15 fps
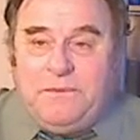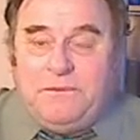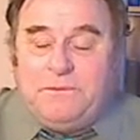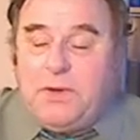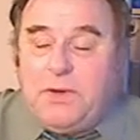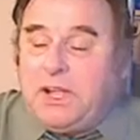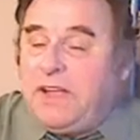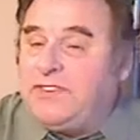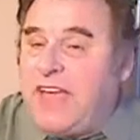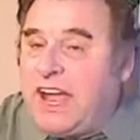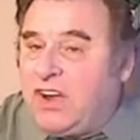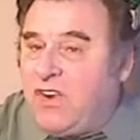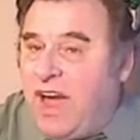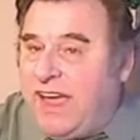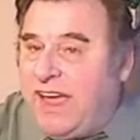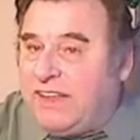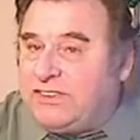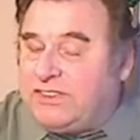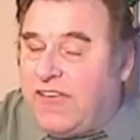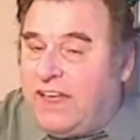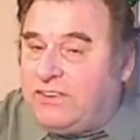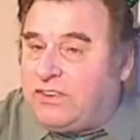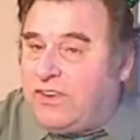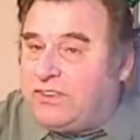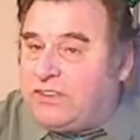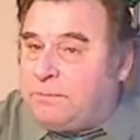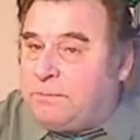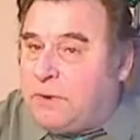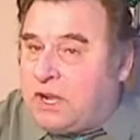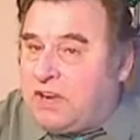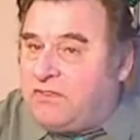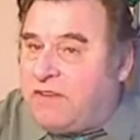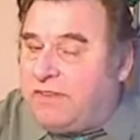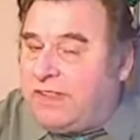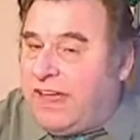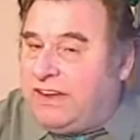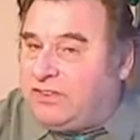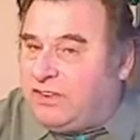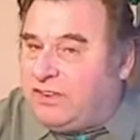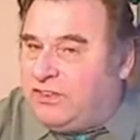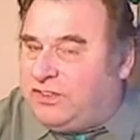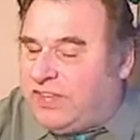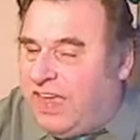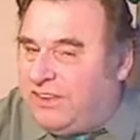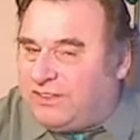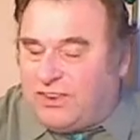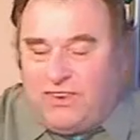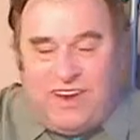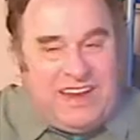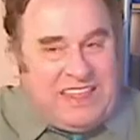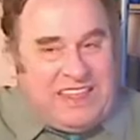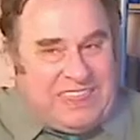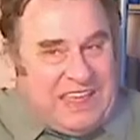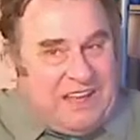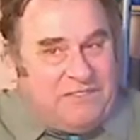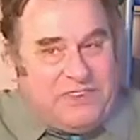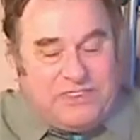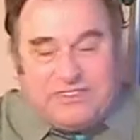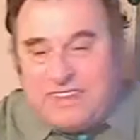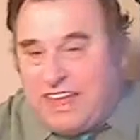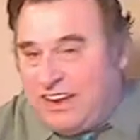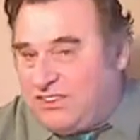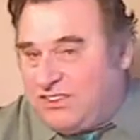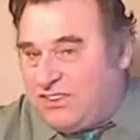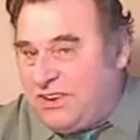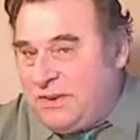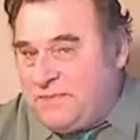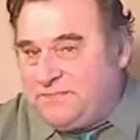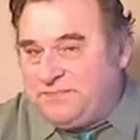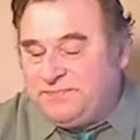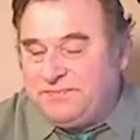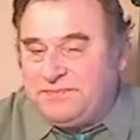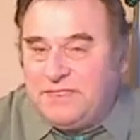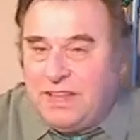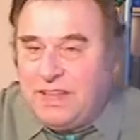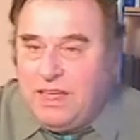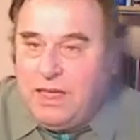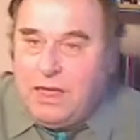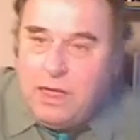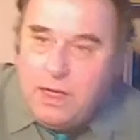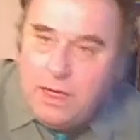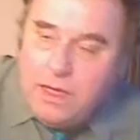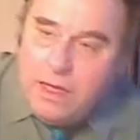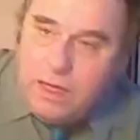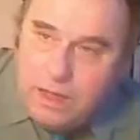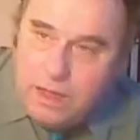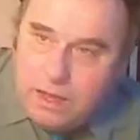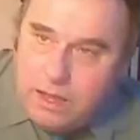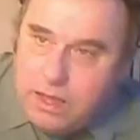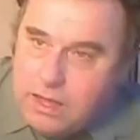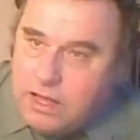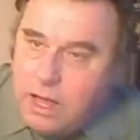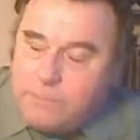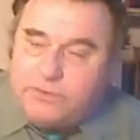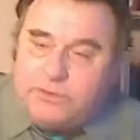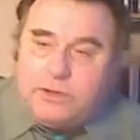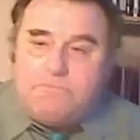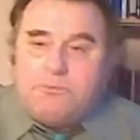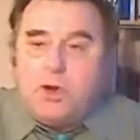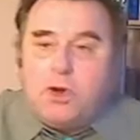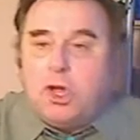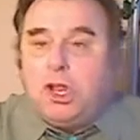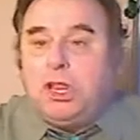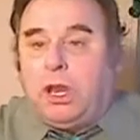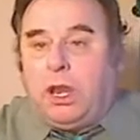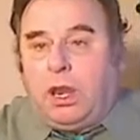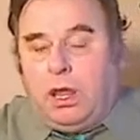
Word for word: book of Zechariah says, or as the book of Revelation says, or anything of this nature. He comes to Brooklyn.